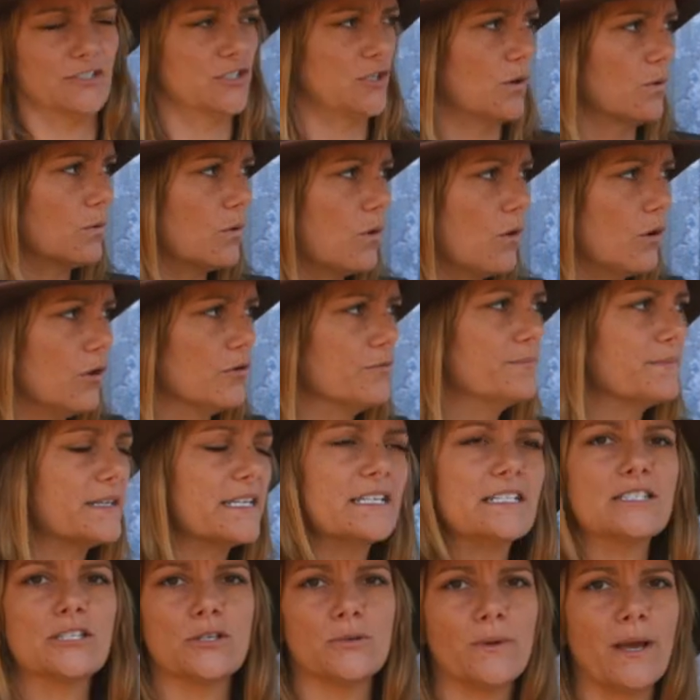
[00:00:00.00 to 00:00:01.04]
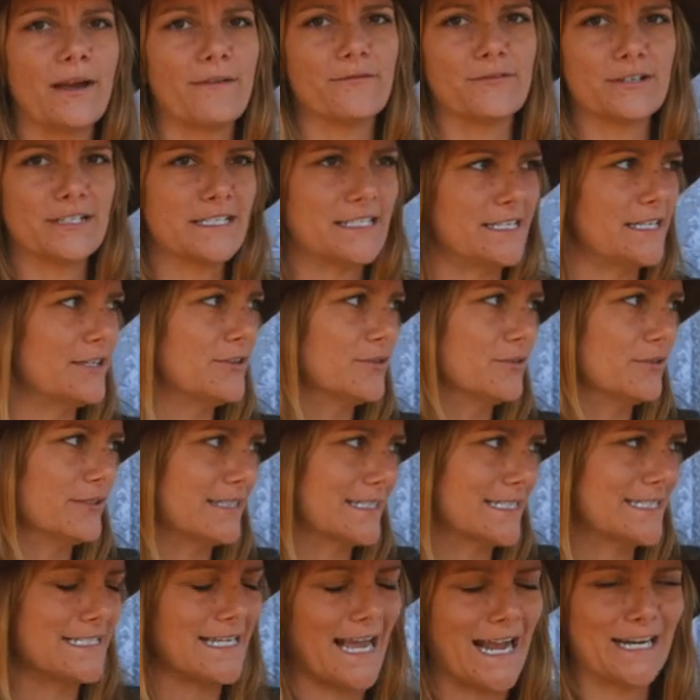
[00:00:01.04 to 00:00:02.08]
Don't hold me to every single
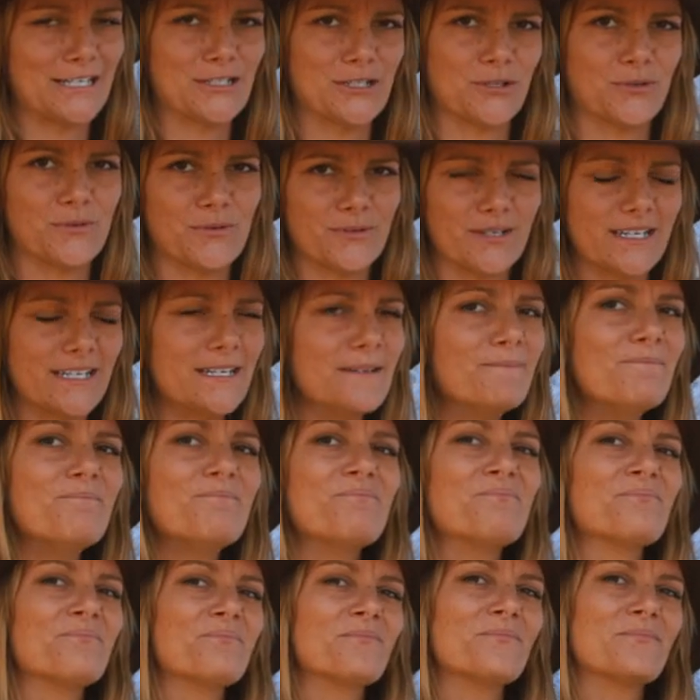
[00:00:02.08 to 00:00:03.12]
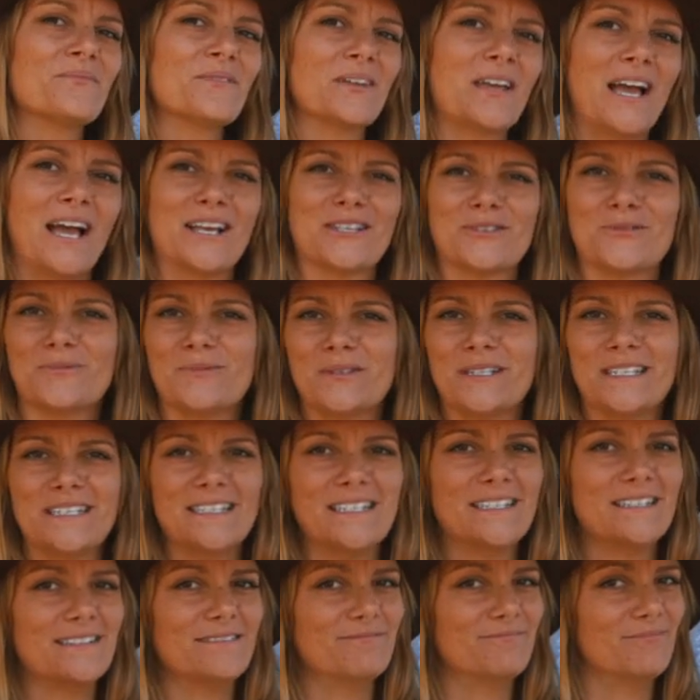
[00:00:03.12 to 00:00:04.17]
exact degree. As
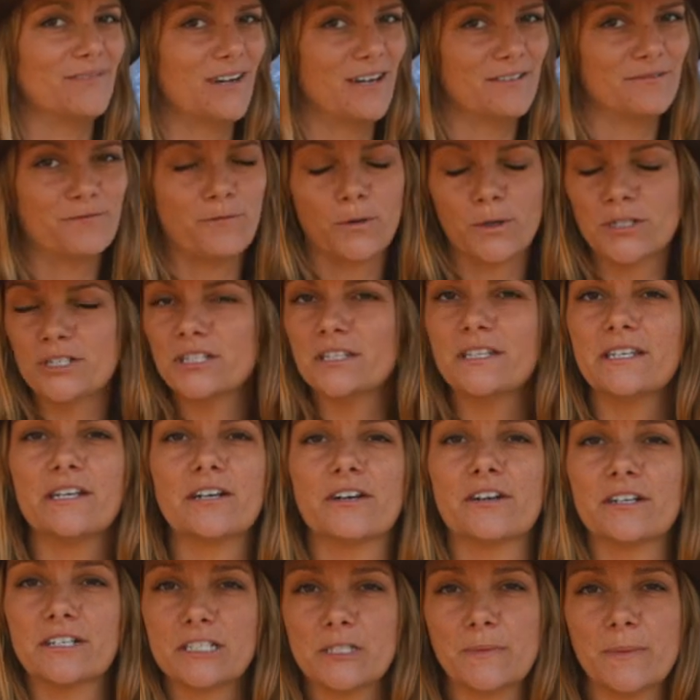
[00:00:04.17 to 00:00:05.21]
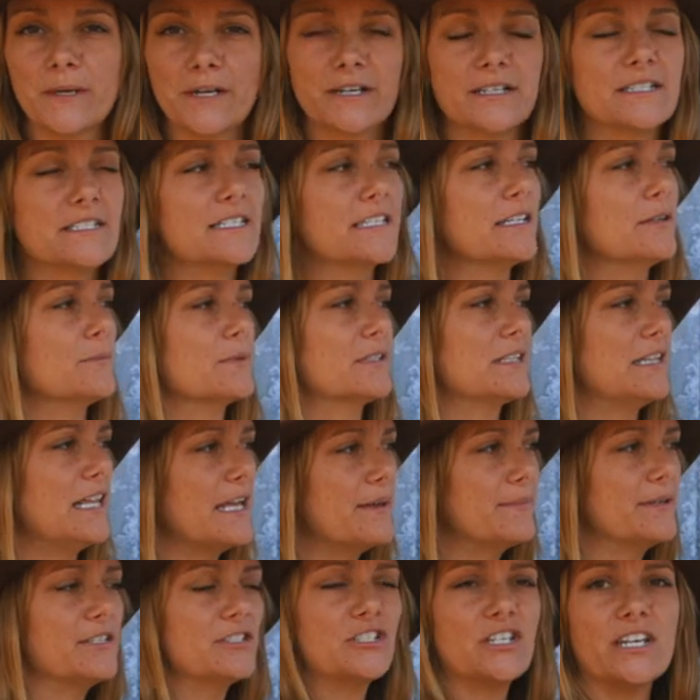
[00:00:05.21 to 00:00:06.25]
we unfortunately are experiencing with
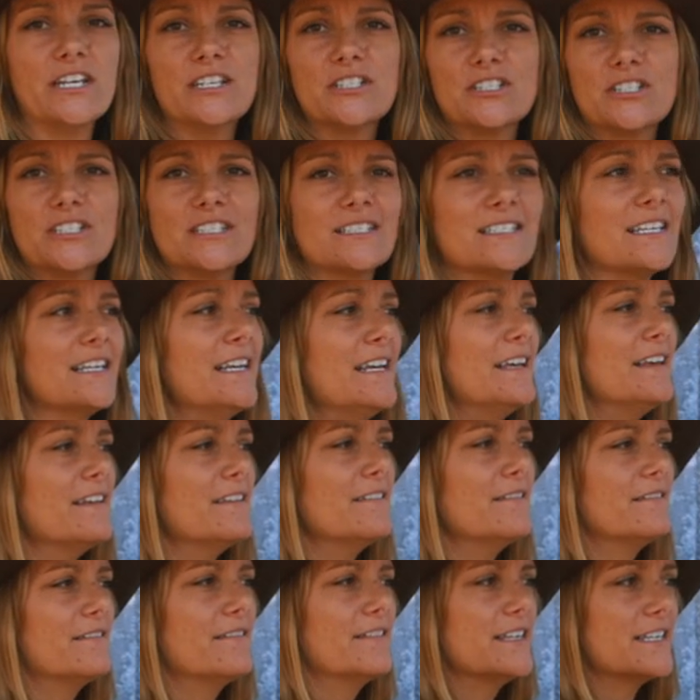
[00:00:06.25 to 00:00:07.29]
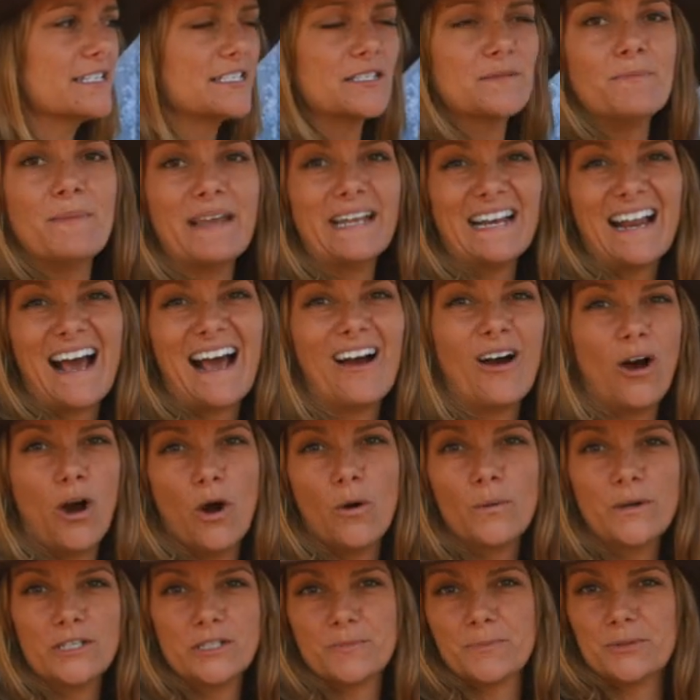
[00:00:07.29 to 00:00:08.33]
climate changes, this may not
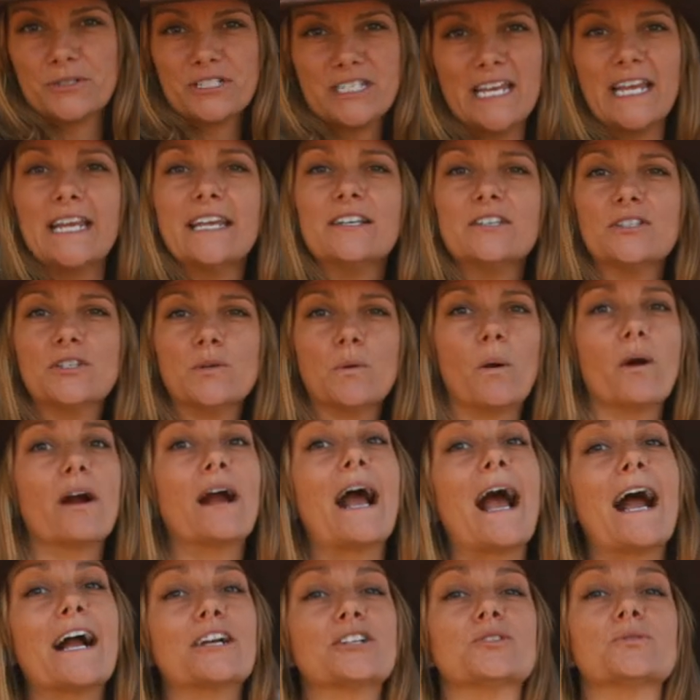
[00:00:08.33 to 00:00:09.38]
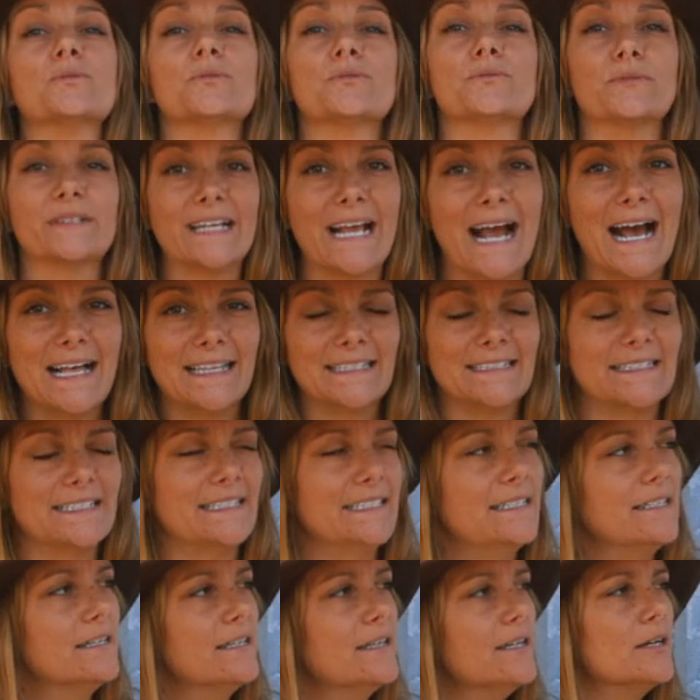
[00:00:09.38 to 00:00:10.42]
always pertain to our actual reality.